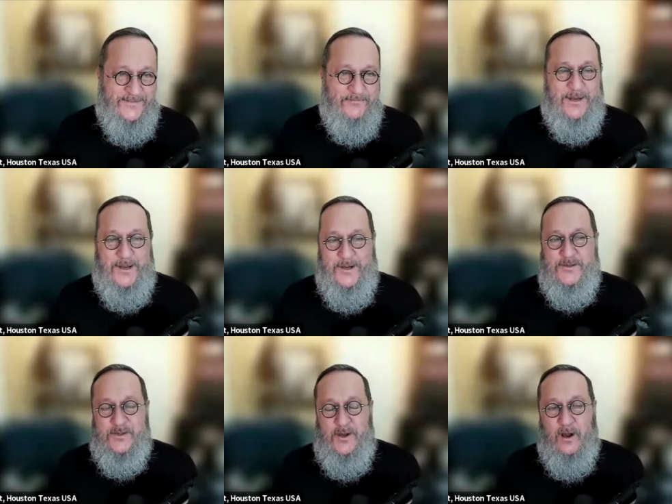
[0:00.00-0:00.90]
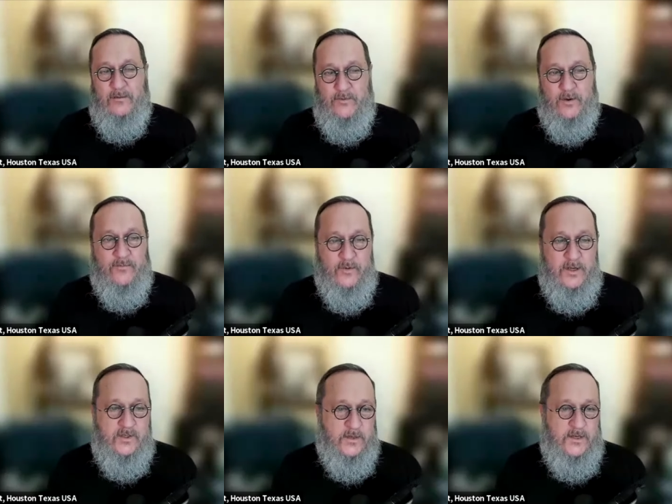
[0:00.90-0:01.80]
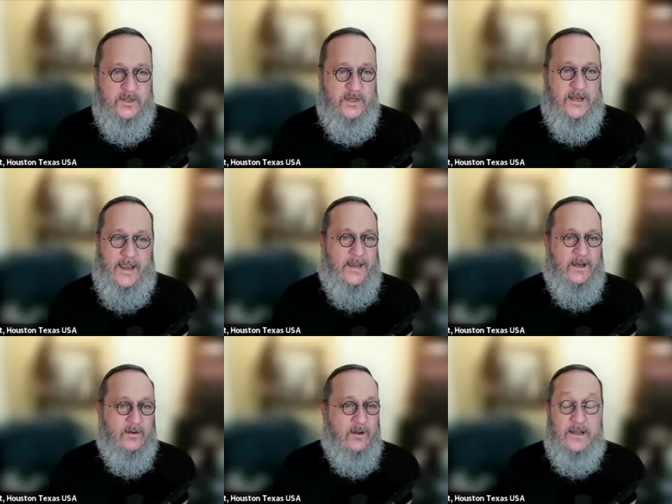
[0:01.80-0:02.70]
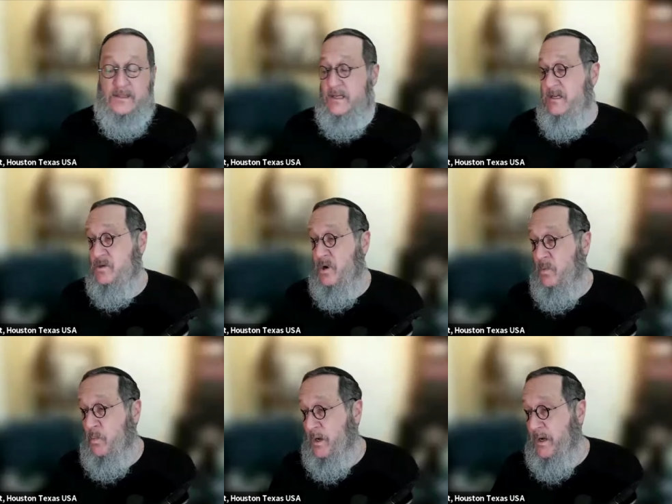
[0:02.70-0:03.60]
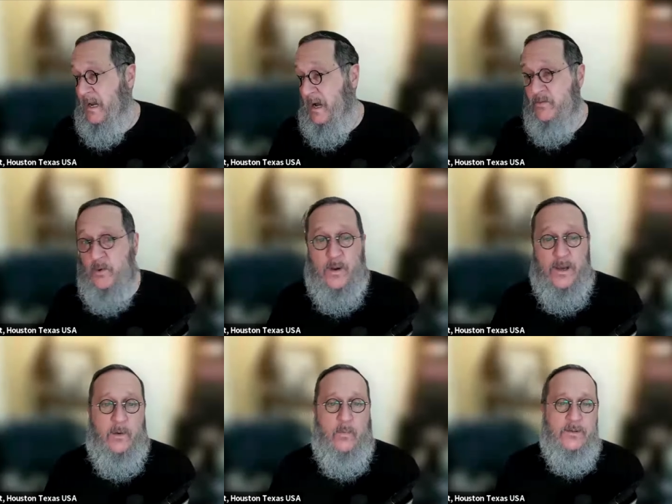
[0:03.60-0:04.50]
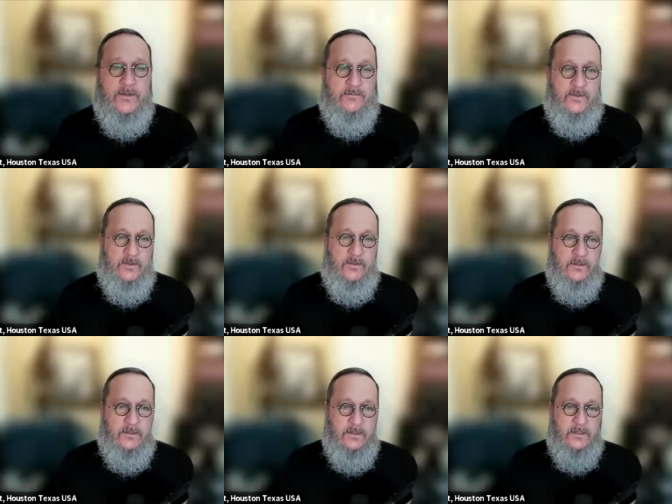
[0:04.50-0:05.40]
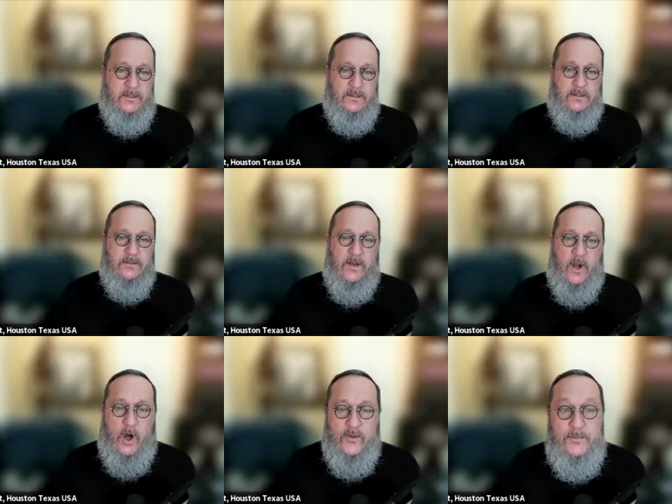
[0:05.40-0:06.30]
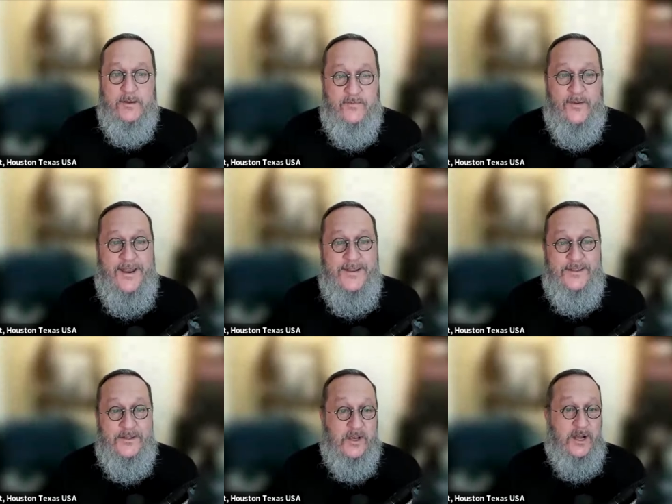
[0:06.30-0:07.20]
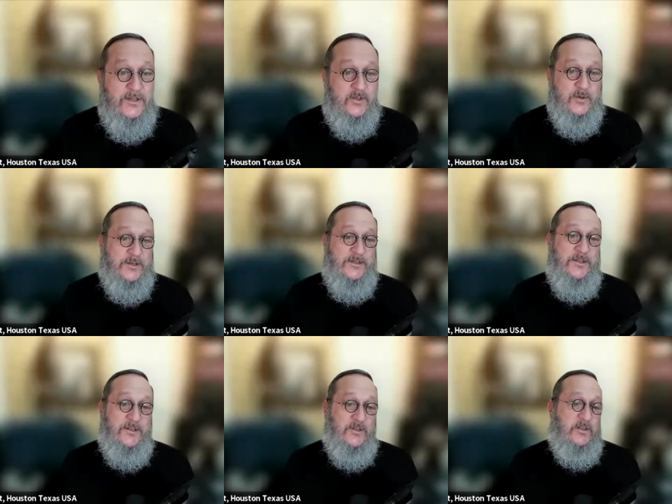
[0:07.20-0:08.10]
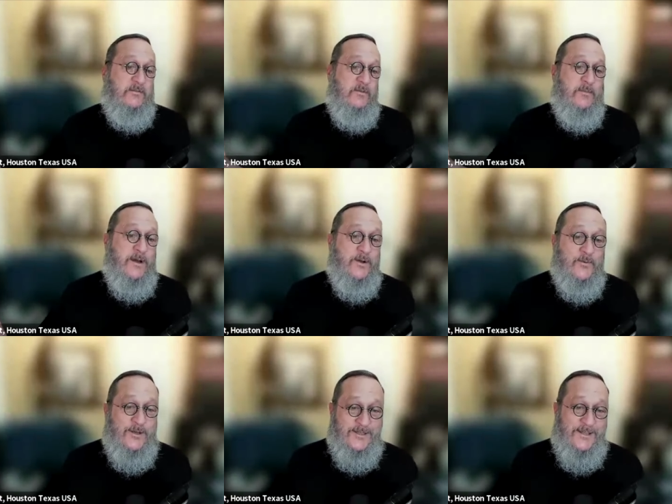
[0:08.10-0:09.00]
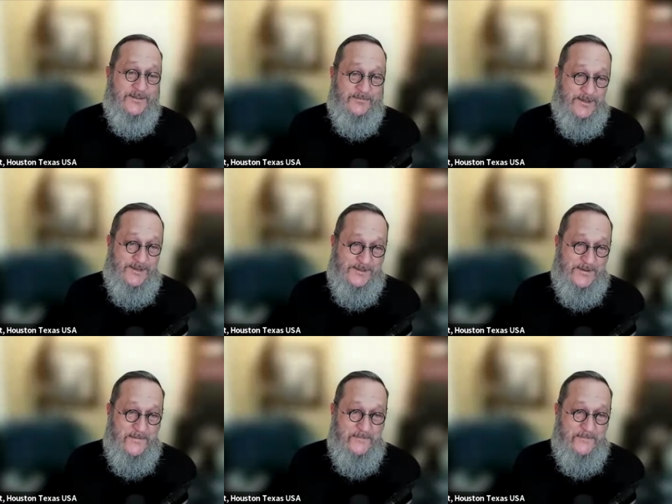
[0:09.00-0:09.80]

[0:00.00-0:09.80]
because of your frustration and anger like things aren't working out the way I want them to. That ultimate faith is us trusting Hashem no matter what takes place